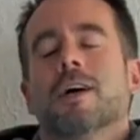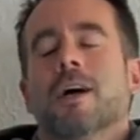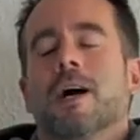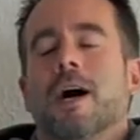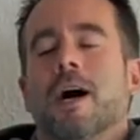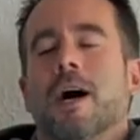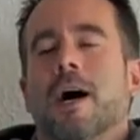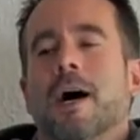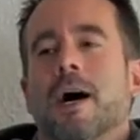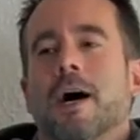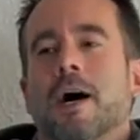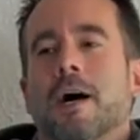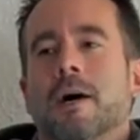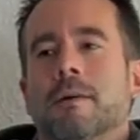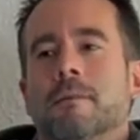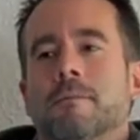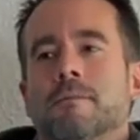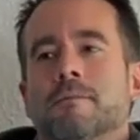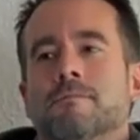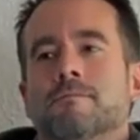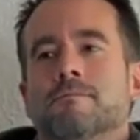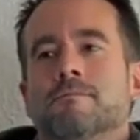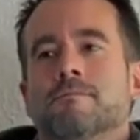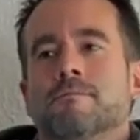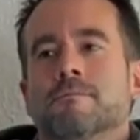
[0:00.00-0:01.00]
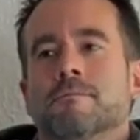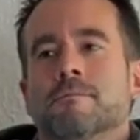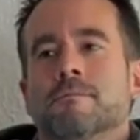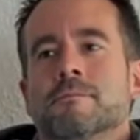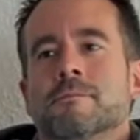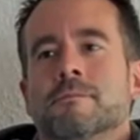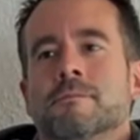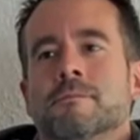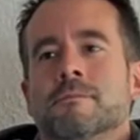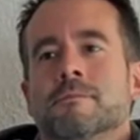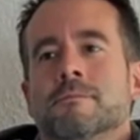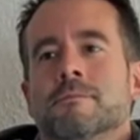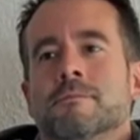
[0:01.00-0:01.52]
Um,
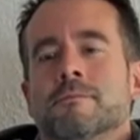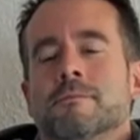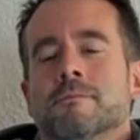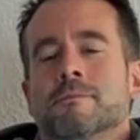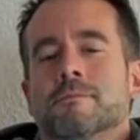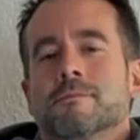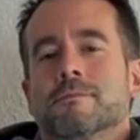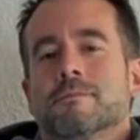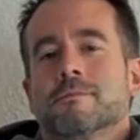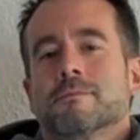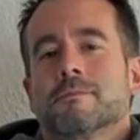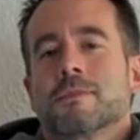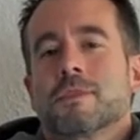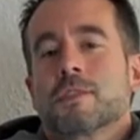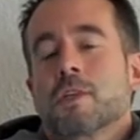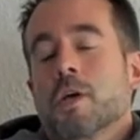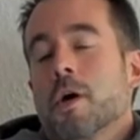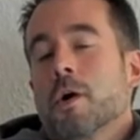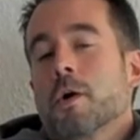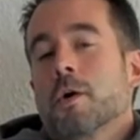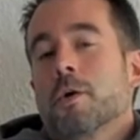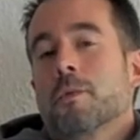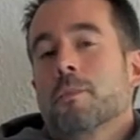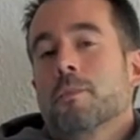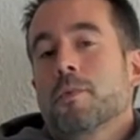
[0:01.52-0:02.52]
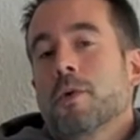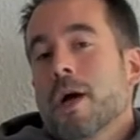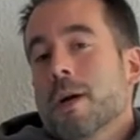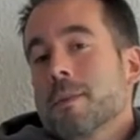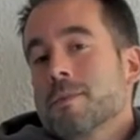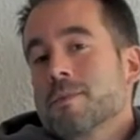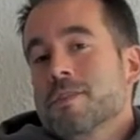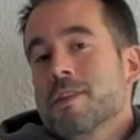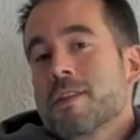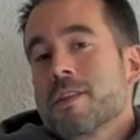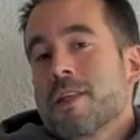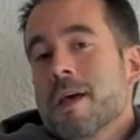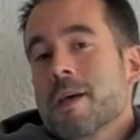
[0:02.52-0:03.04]
so, props
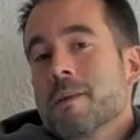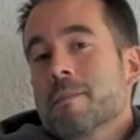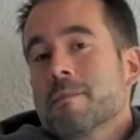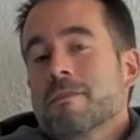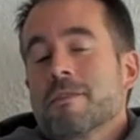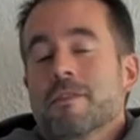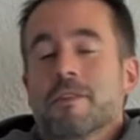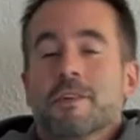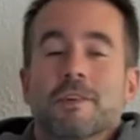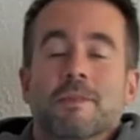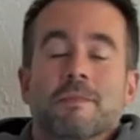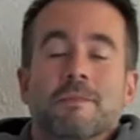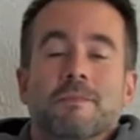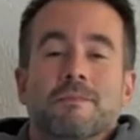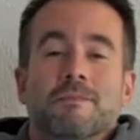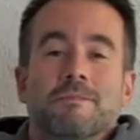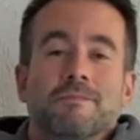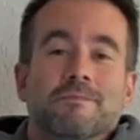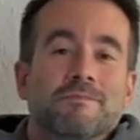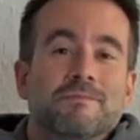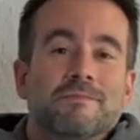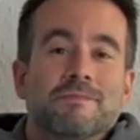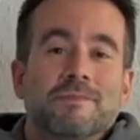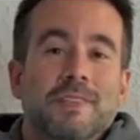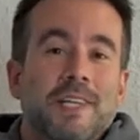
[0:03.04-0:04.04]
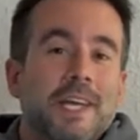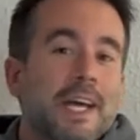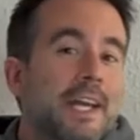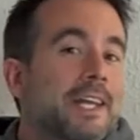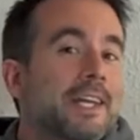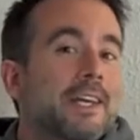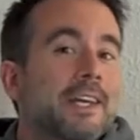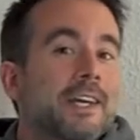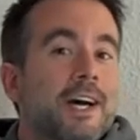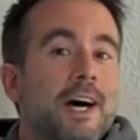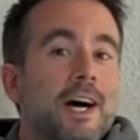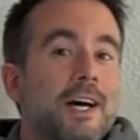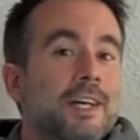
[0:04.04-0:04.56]
to them for getting
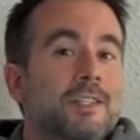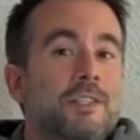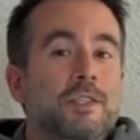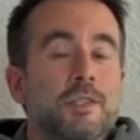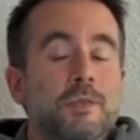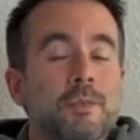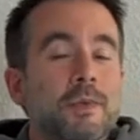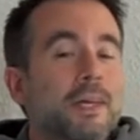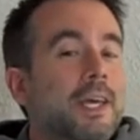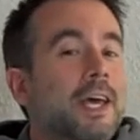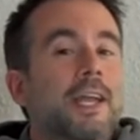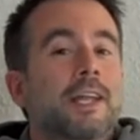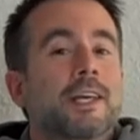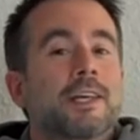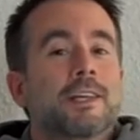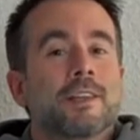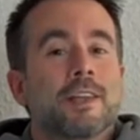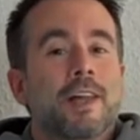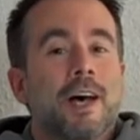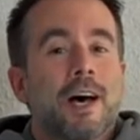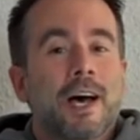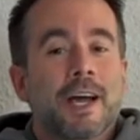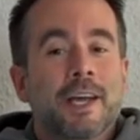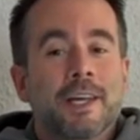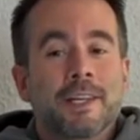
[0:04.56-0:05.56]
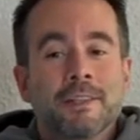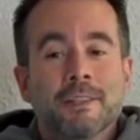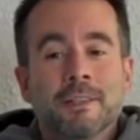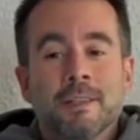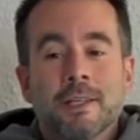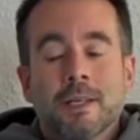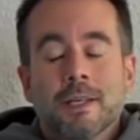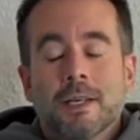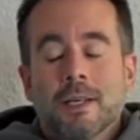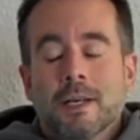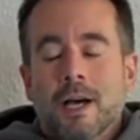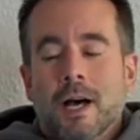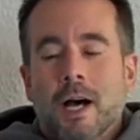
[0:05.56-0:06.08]
in costume and getting in line.
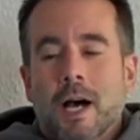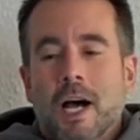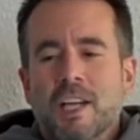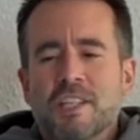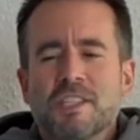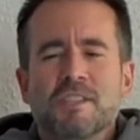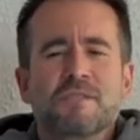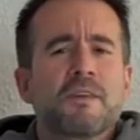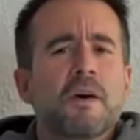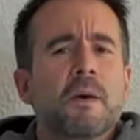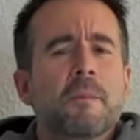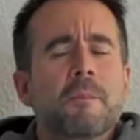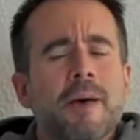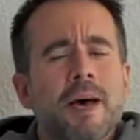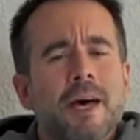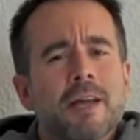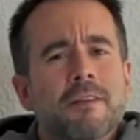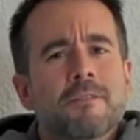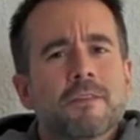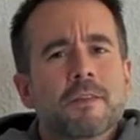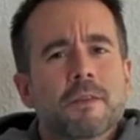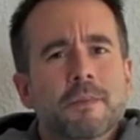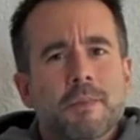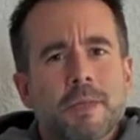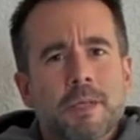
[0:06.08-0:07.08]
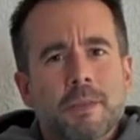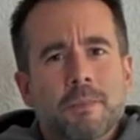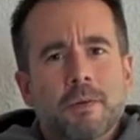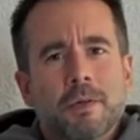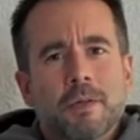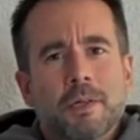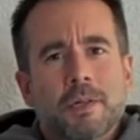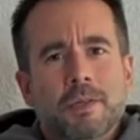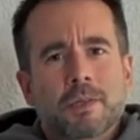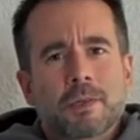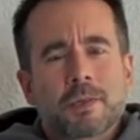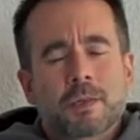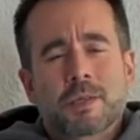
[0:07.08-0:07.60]
I just felt bad for the
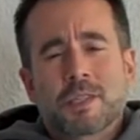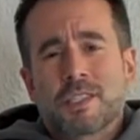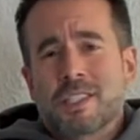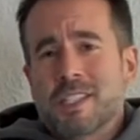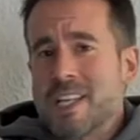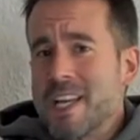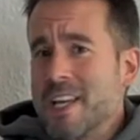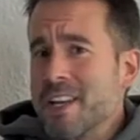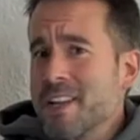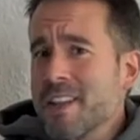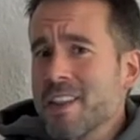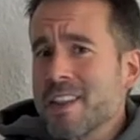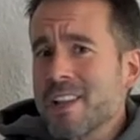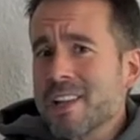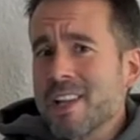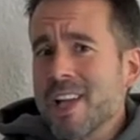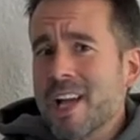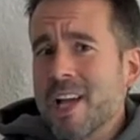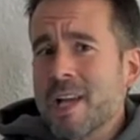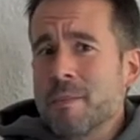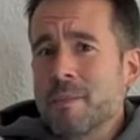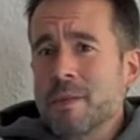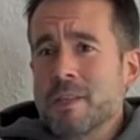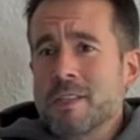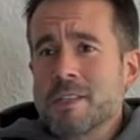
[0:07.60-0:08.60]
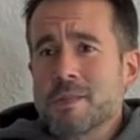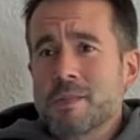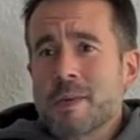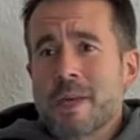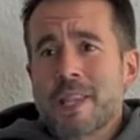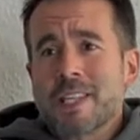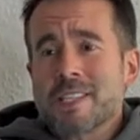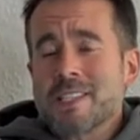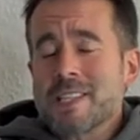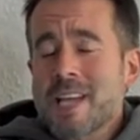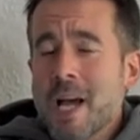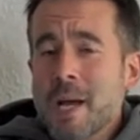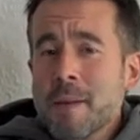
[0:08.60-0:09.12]
people towards the end of the line, because by the
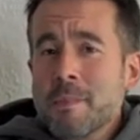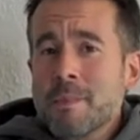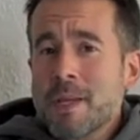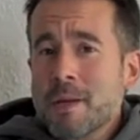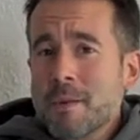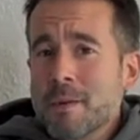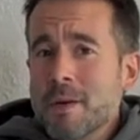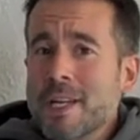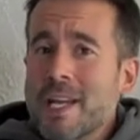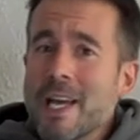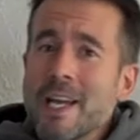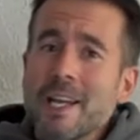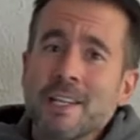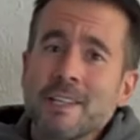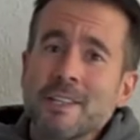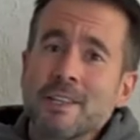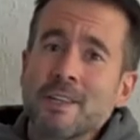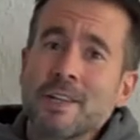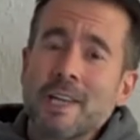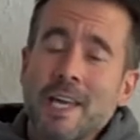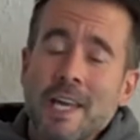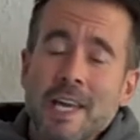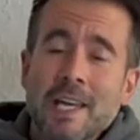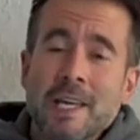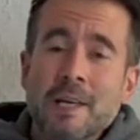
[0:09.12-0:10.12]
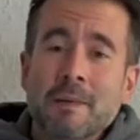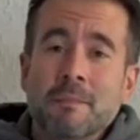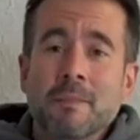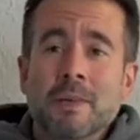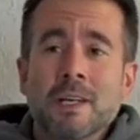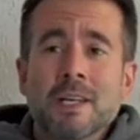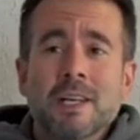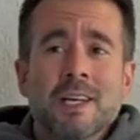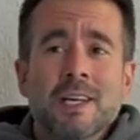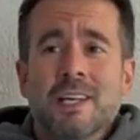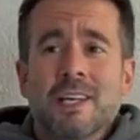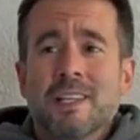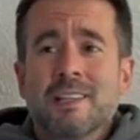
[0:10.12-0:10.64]
time they were getting their game,
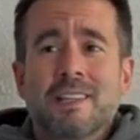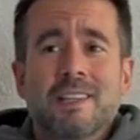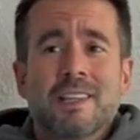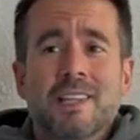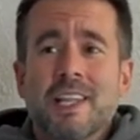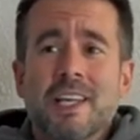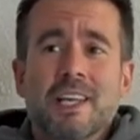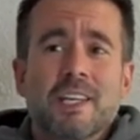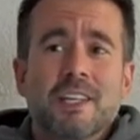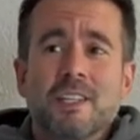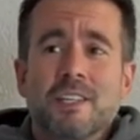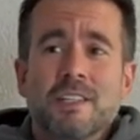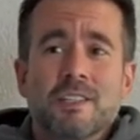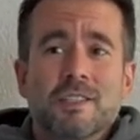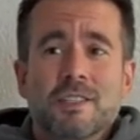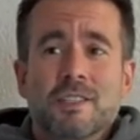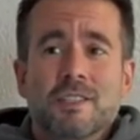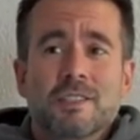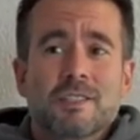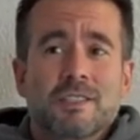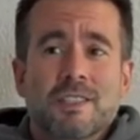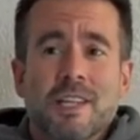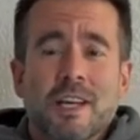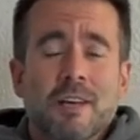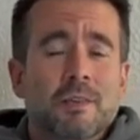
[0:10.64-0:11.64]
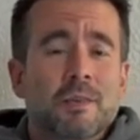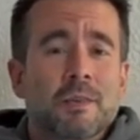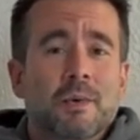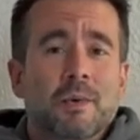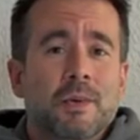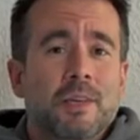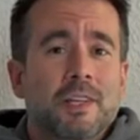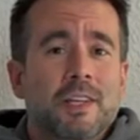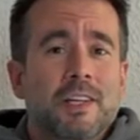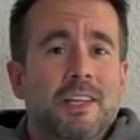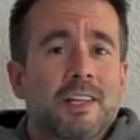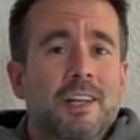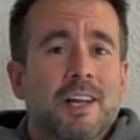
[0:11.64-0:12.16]
they could have just
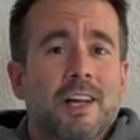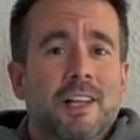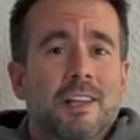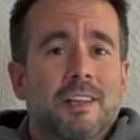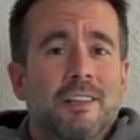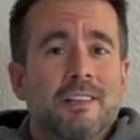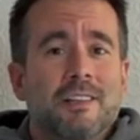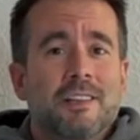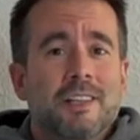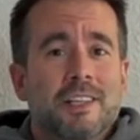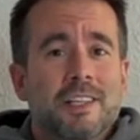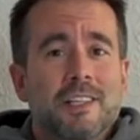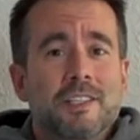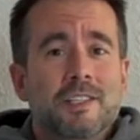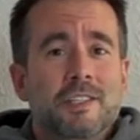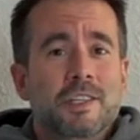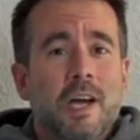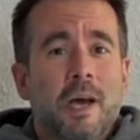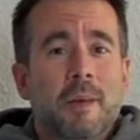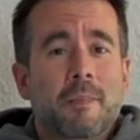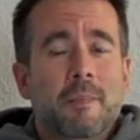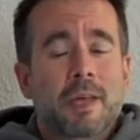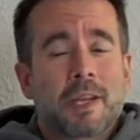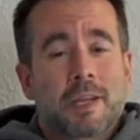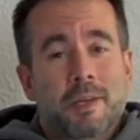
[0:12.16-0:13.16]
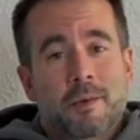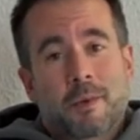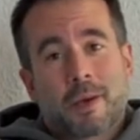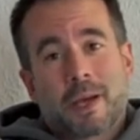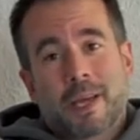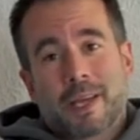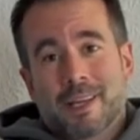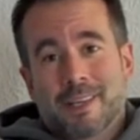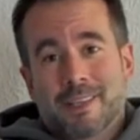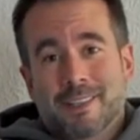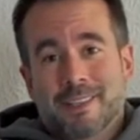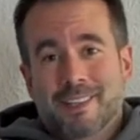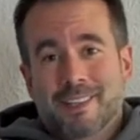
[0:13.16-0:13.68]
downloaded it on the eShop
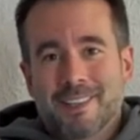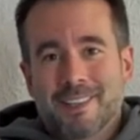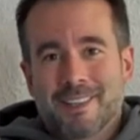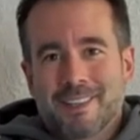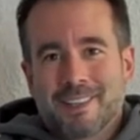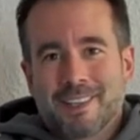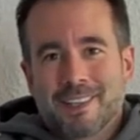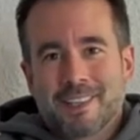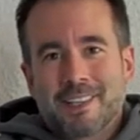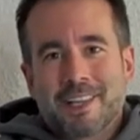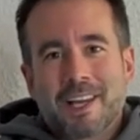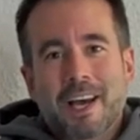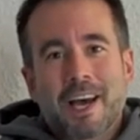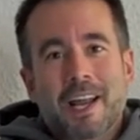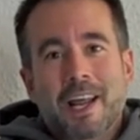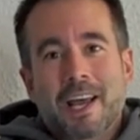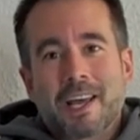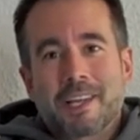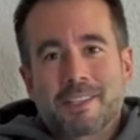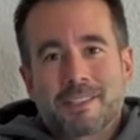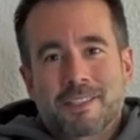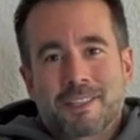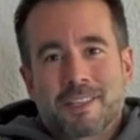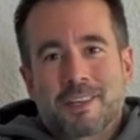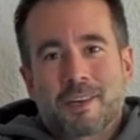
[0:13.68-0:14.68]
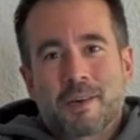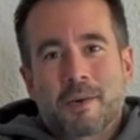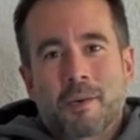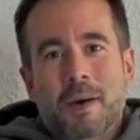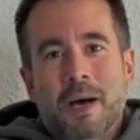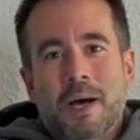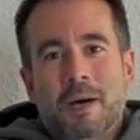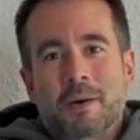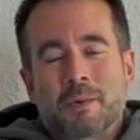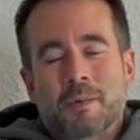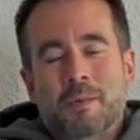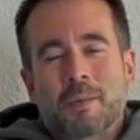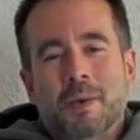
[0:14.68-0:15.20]
anyway, and not had to go
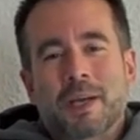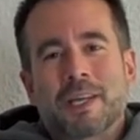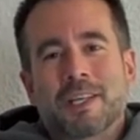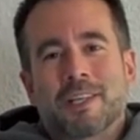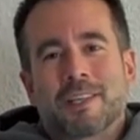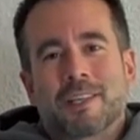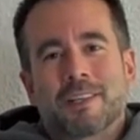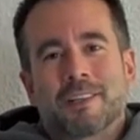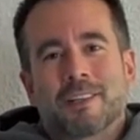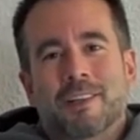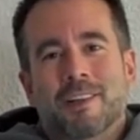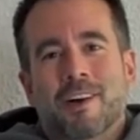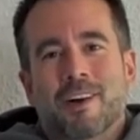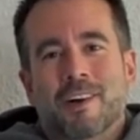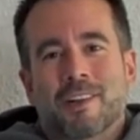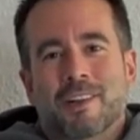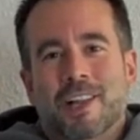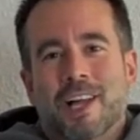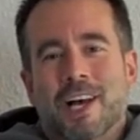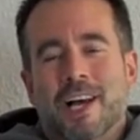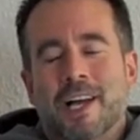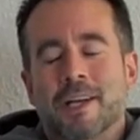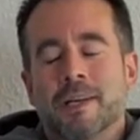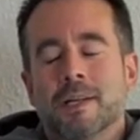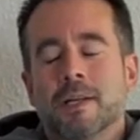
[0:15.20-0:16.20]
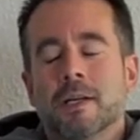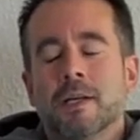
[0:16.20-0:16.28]
out and wait in a long line.